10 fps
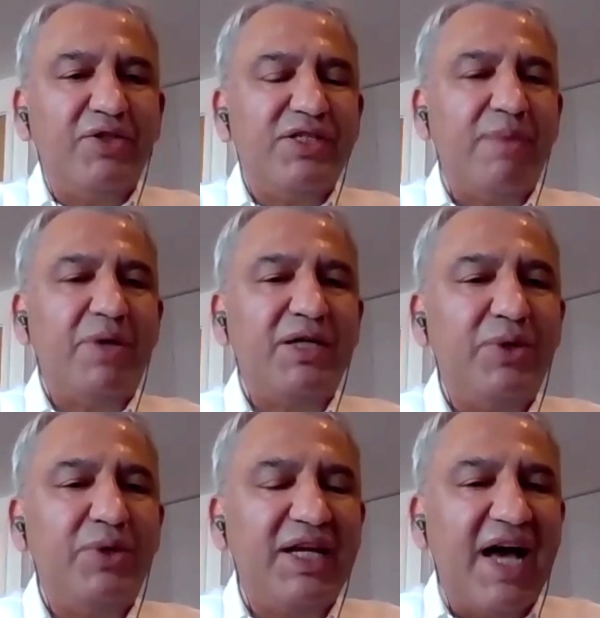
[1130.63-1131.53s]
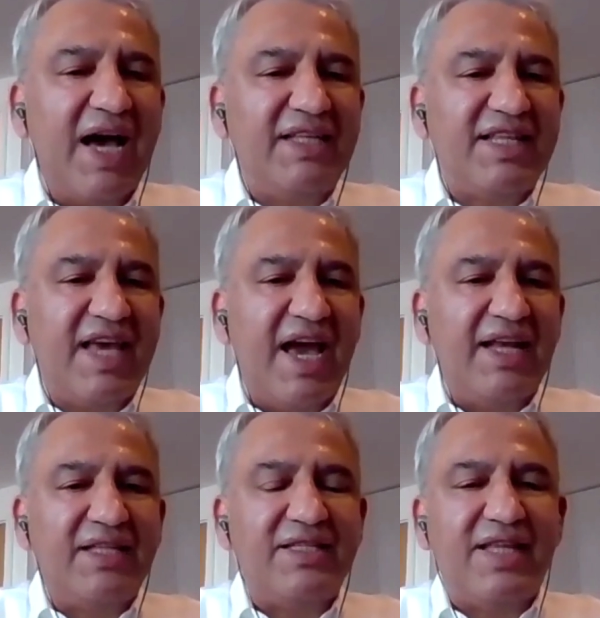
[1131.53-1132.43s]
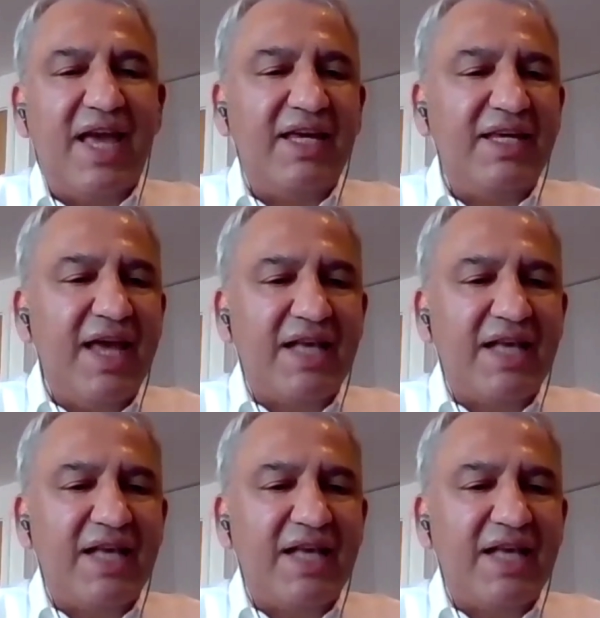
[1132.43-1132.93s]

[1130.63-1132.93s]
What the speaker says: someone doing an eye scan and saying,